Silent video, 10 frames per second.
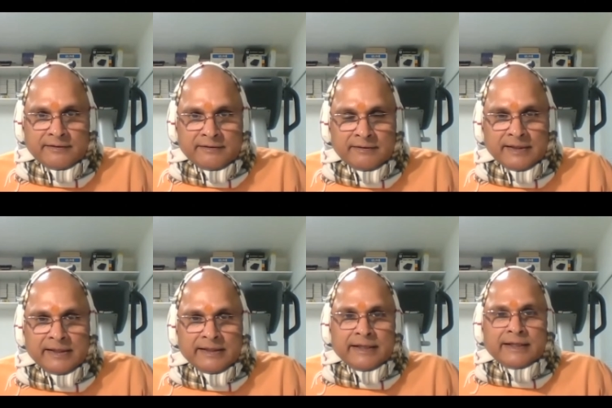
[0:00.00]
Okay,
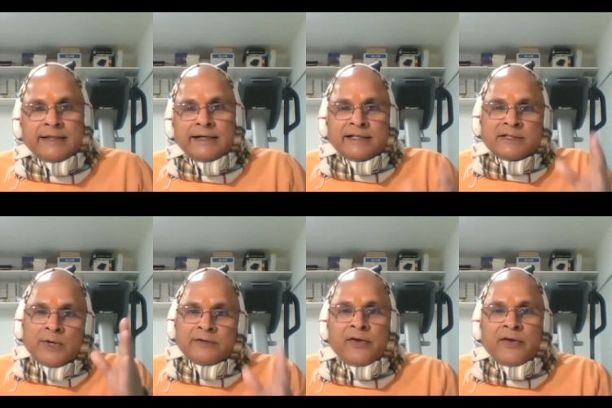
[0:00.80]
that is
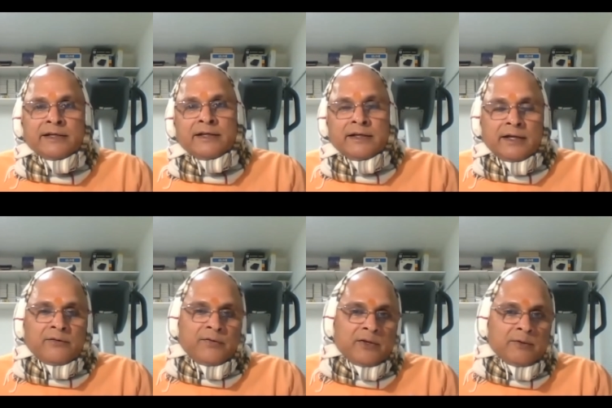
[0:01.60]
one factor of
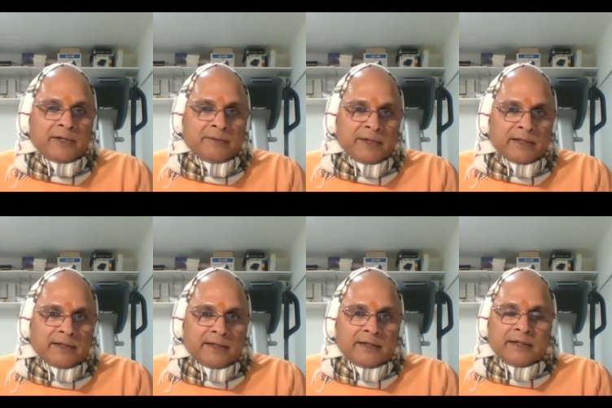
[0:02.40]
a human being.
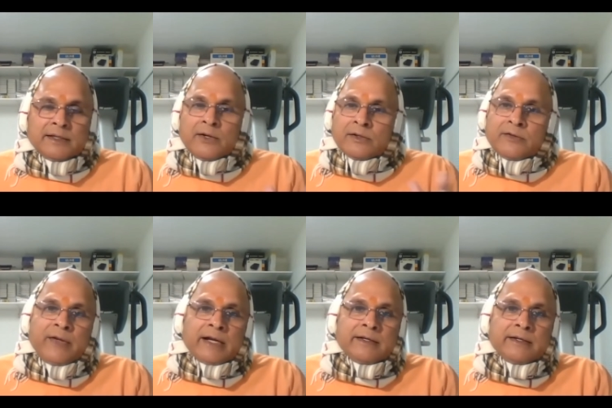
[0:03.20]
The other
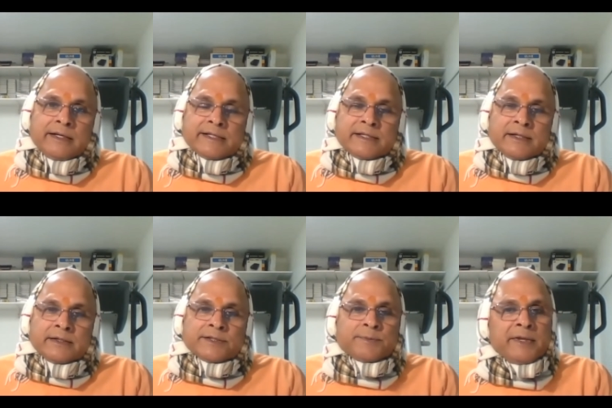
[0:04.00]
factor is the
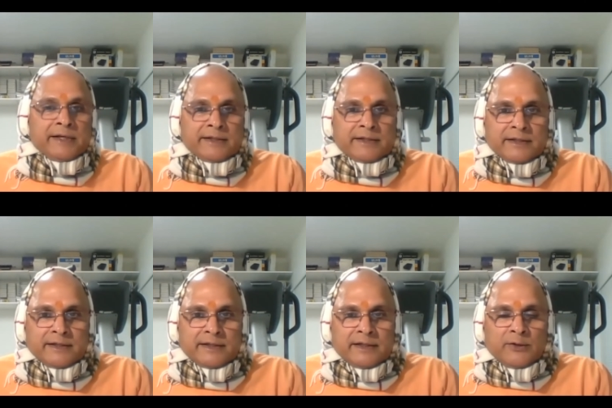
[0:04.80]
spirit,
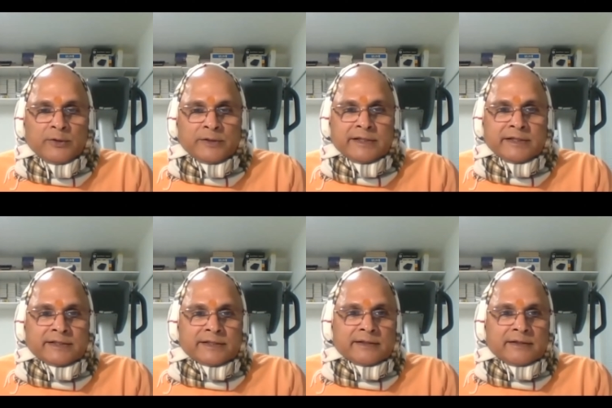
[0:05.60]
which is
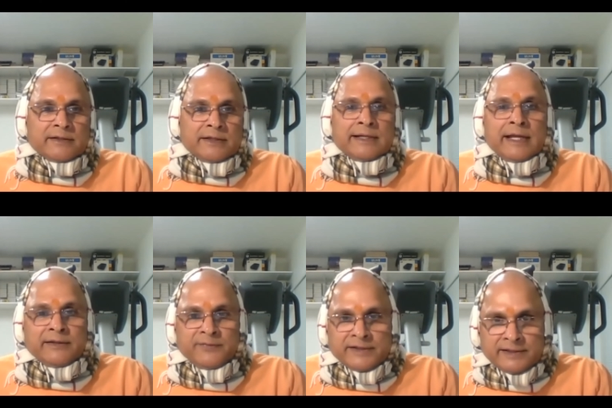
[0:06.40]
life
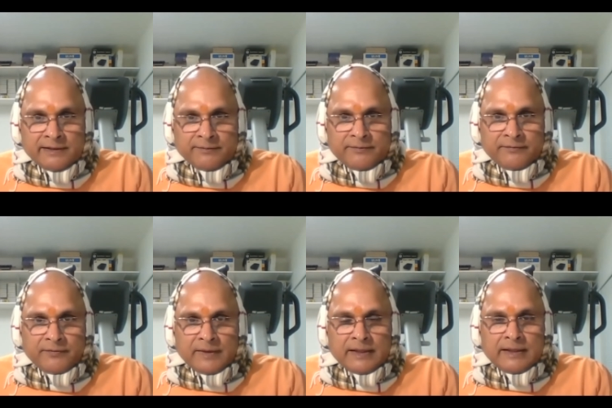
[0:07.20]
itself
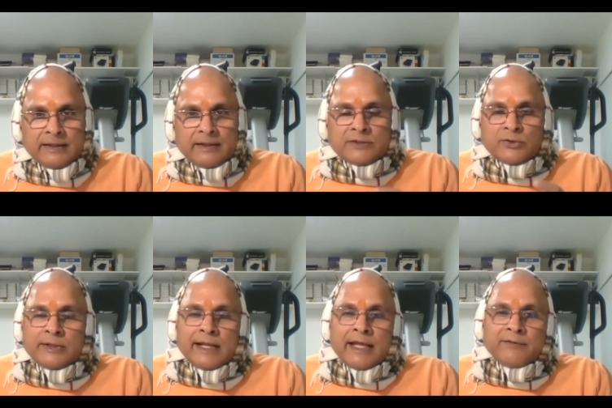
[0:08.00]
so
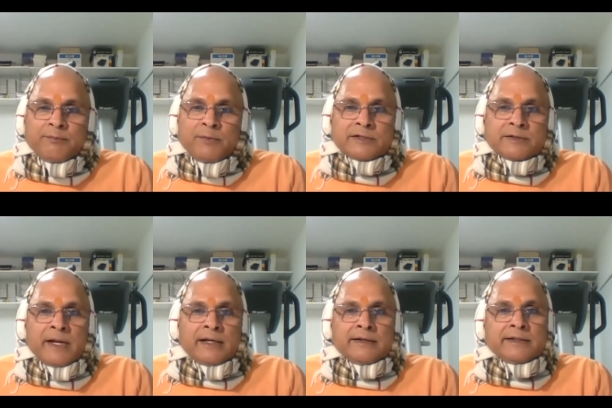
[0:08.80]
life plus
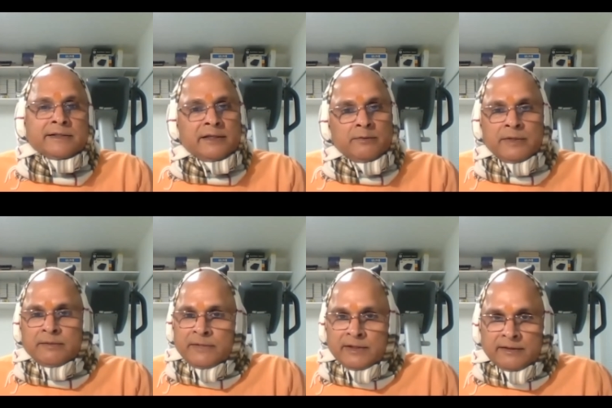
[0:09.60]
matter is the human being.